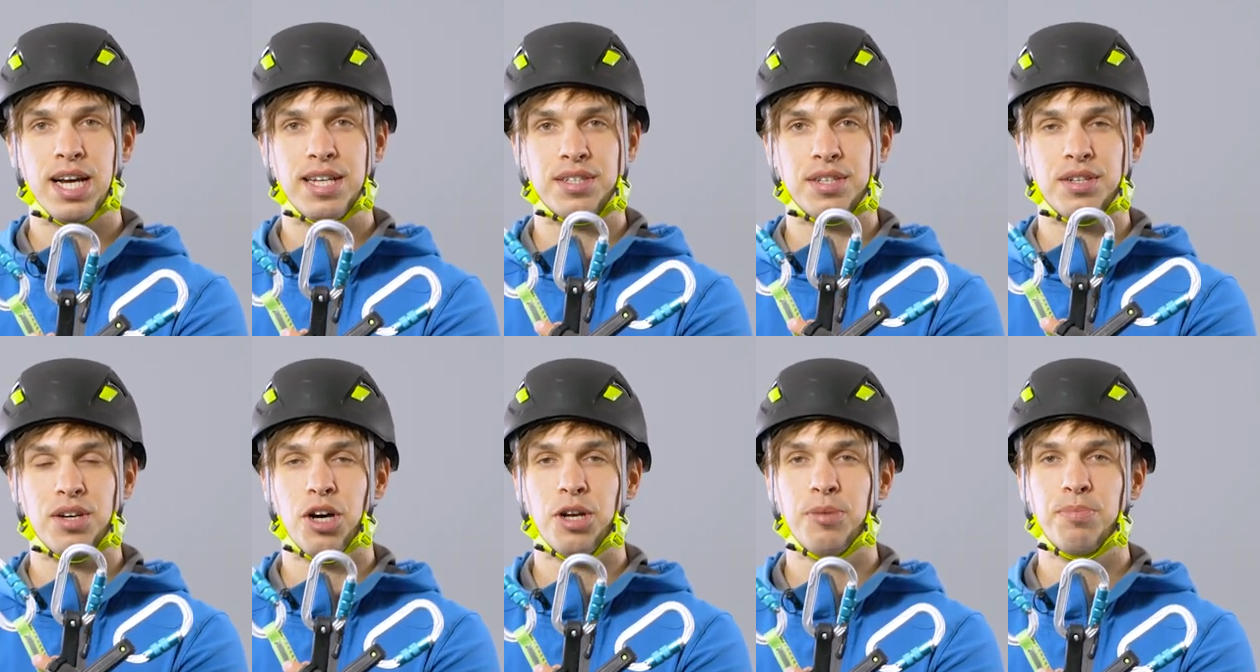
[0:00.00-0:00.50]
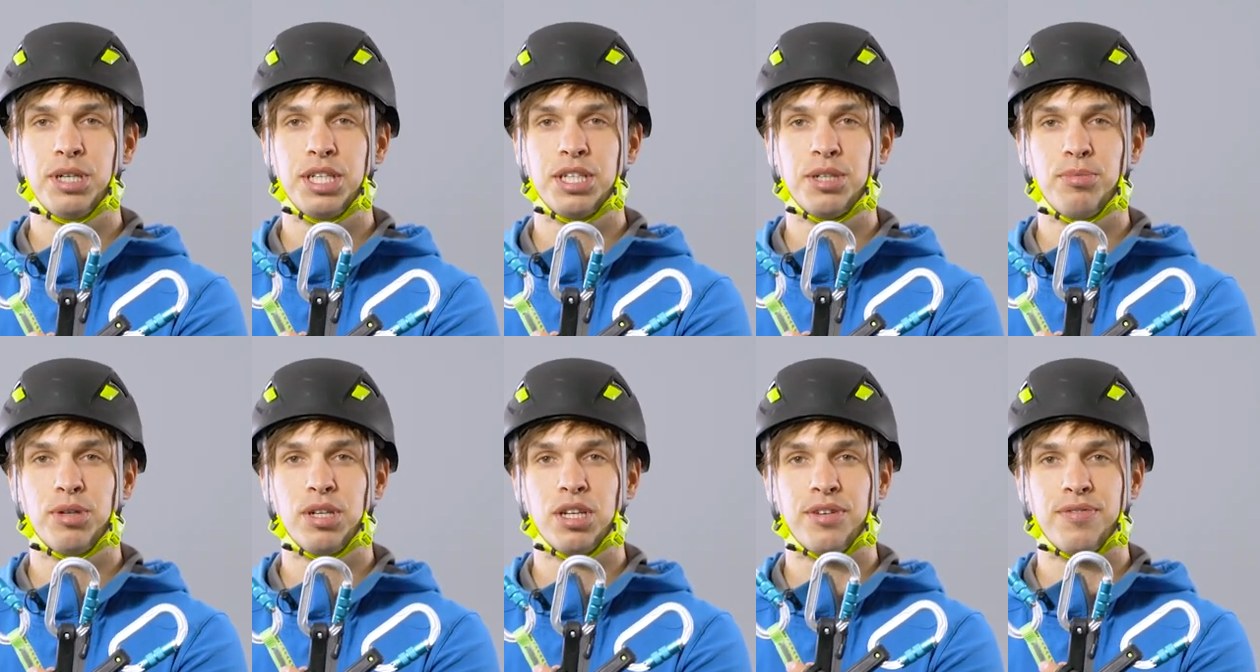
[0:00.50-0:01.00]
has an
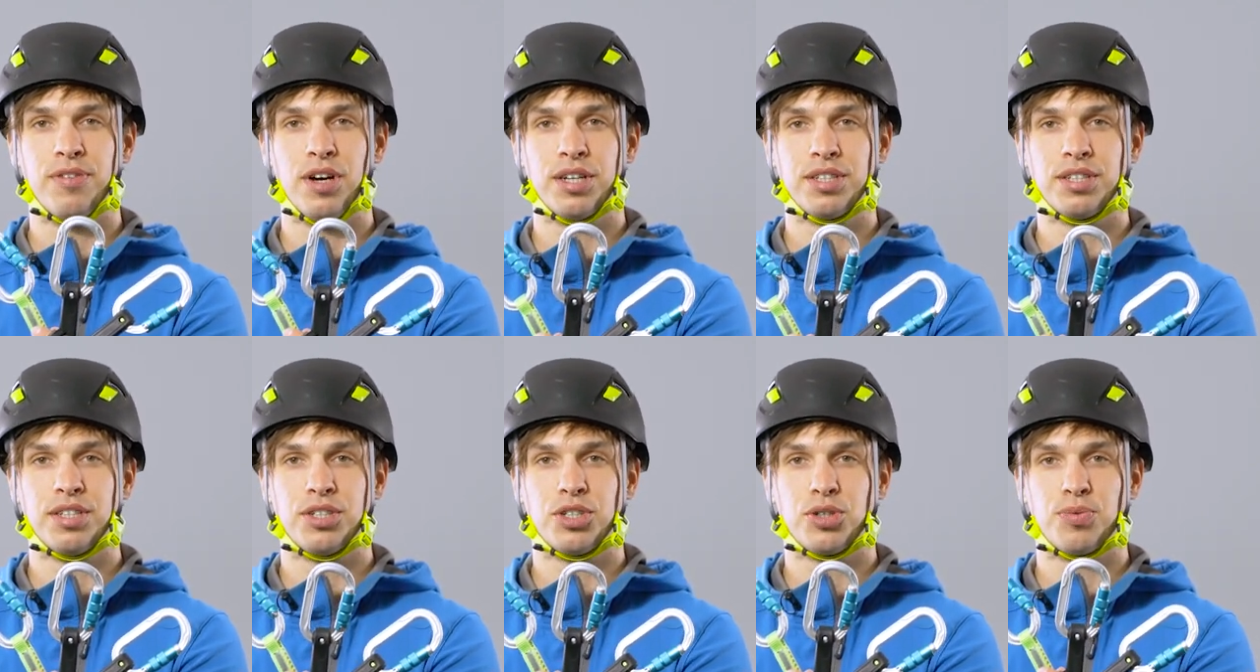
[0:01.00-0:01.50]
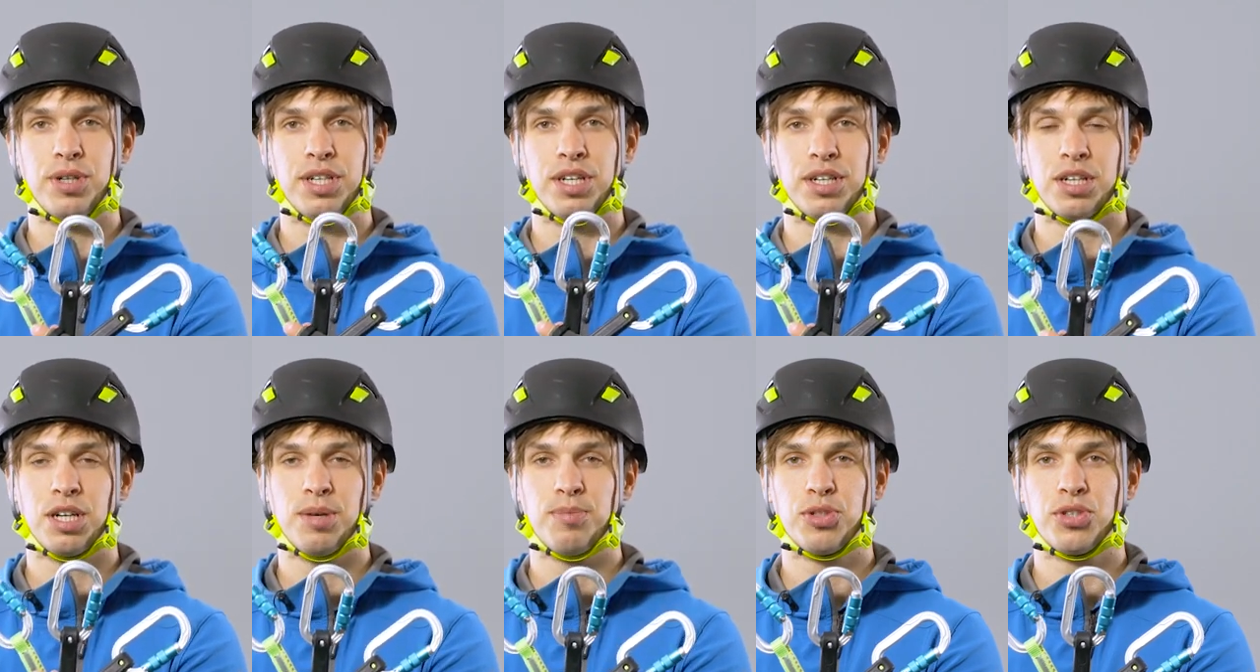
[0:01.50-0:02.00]
unbeatable advantage when
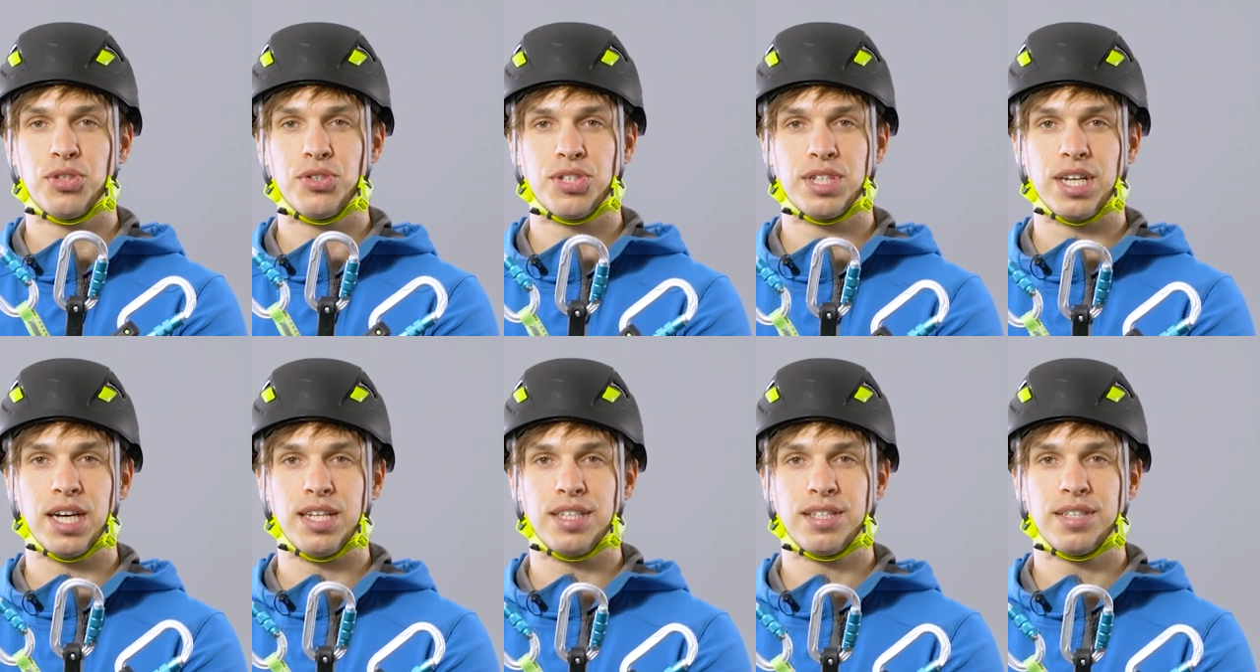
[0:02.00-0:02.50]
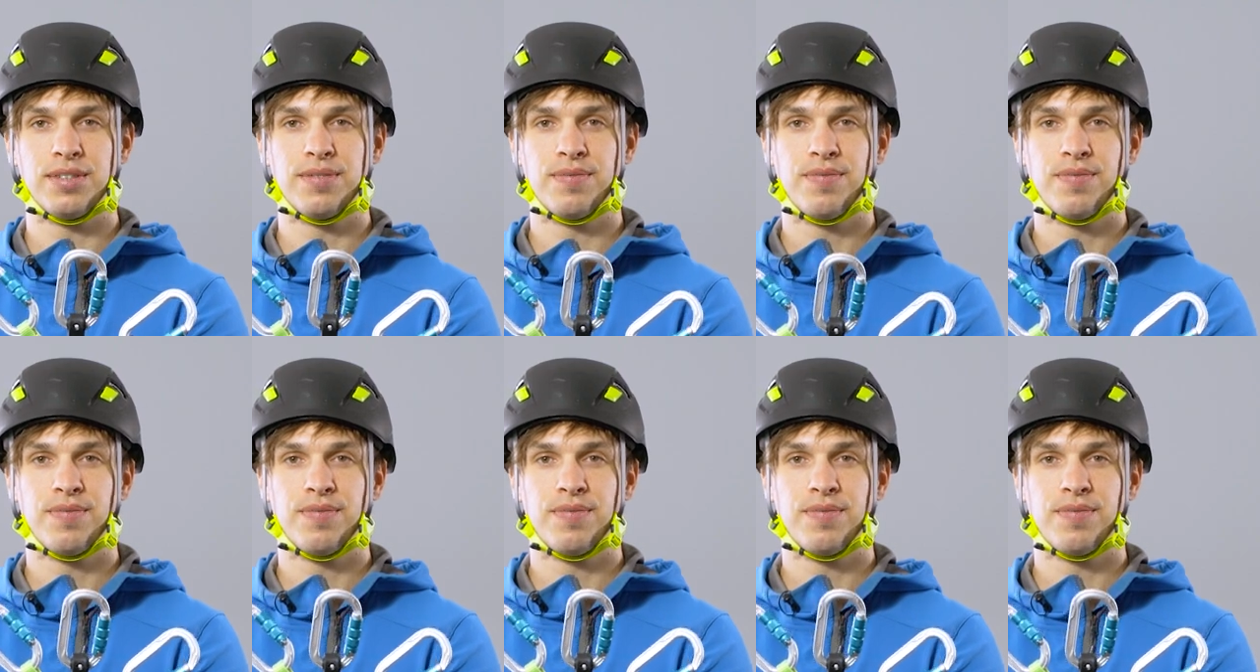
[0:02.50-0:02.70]
it comes to size.